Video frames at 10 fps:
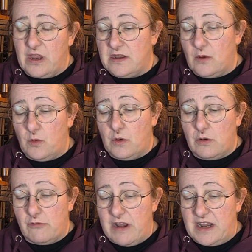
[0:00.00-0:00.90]
if you
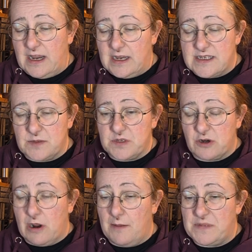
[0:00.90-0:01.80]
don't already
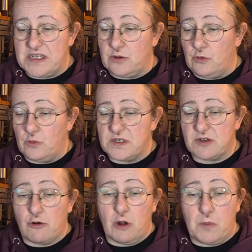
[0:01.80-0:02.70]
subscribe
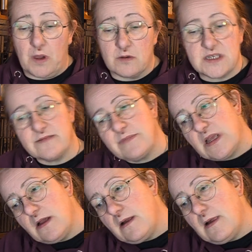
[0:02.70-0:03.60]
to ScrawlrBox,